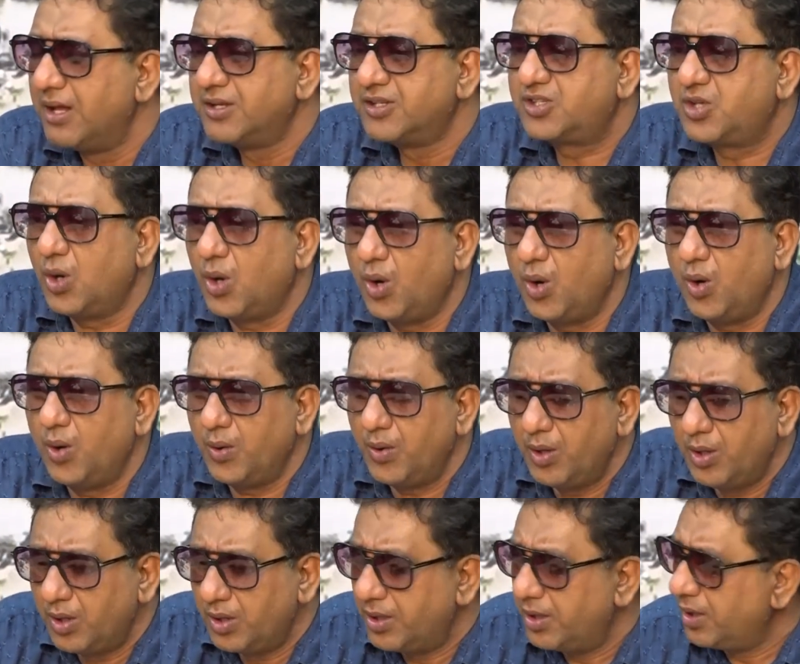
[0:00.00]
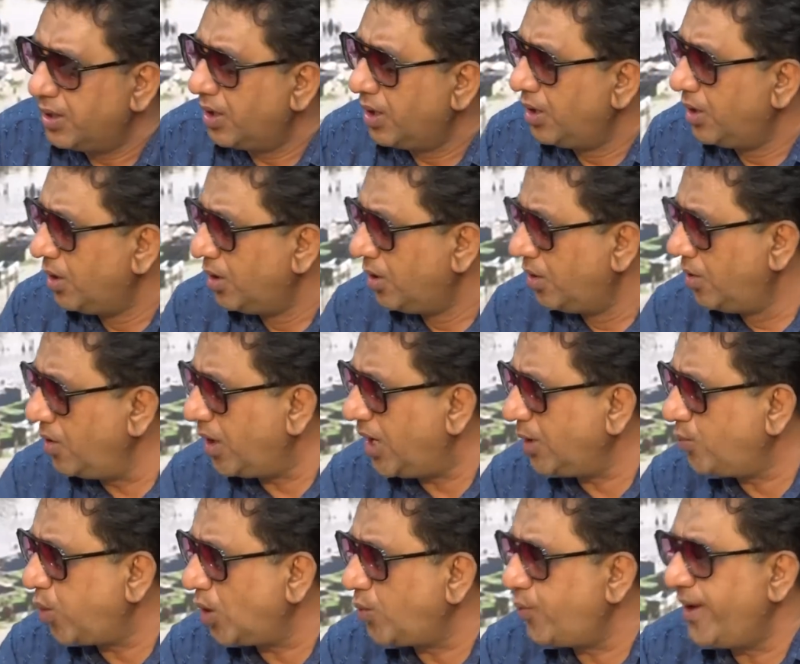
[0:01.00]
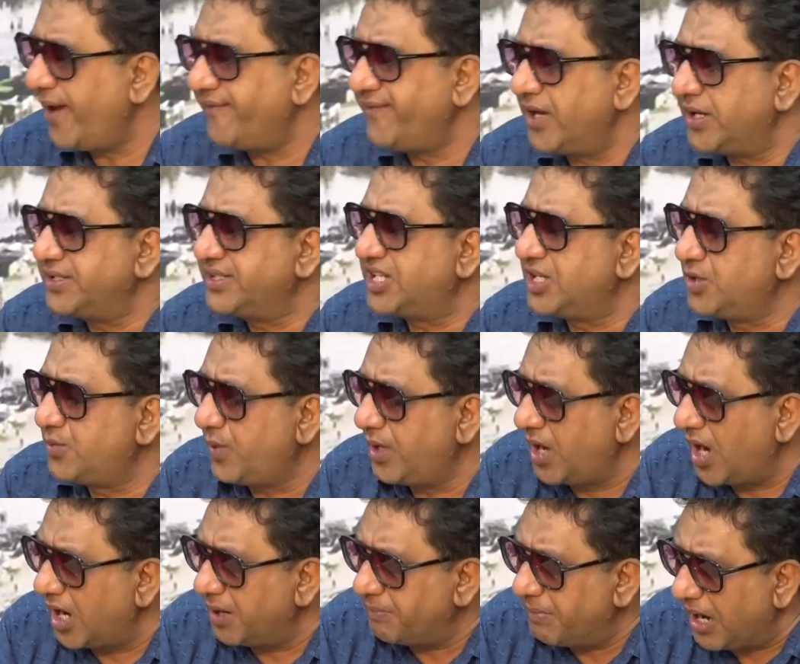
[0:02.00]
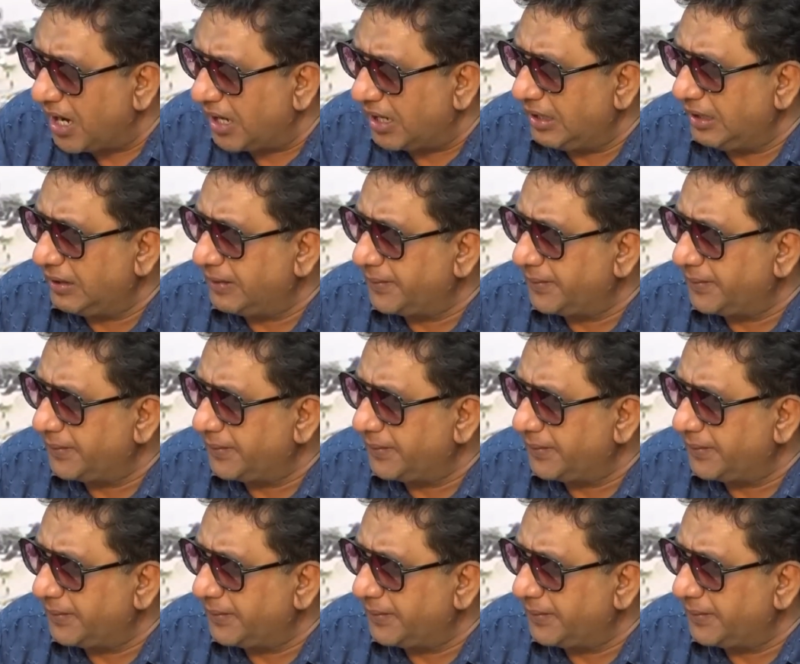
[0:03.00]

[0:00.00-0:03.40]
So, look at what we have done since we gone back.